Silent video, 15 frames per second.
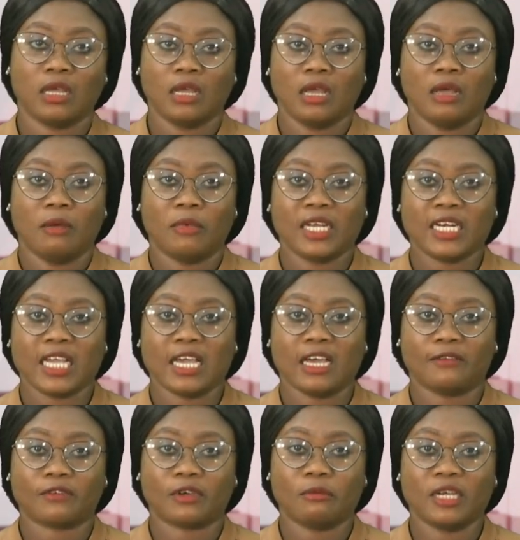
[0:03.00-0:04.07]
Many
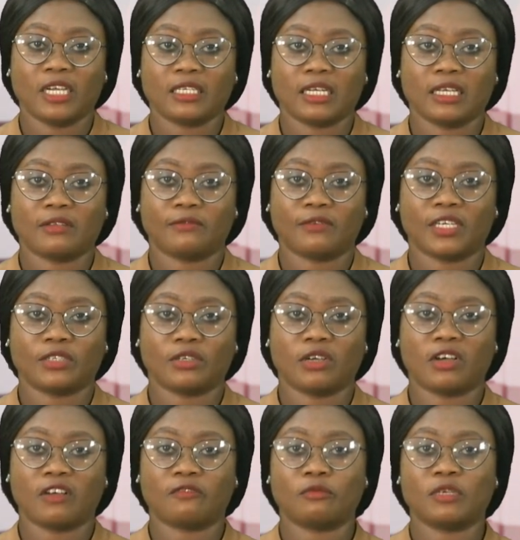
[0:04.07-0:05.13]
have commended the federal
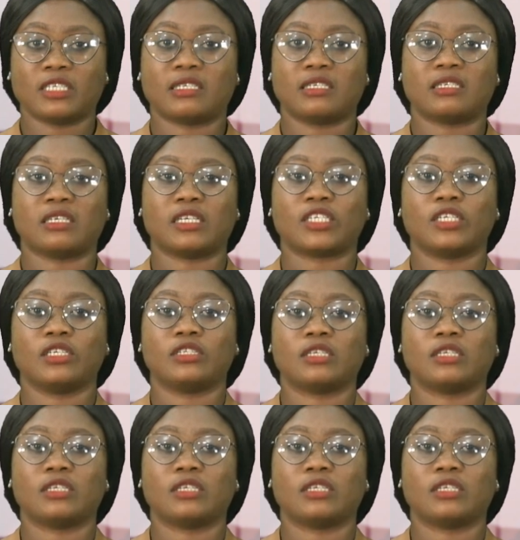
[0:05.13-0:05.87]
government's decision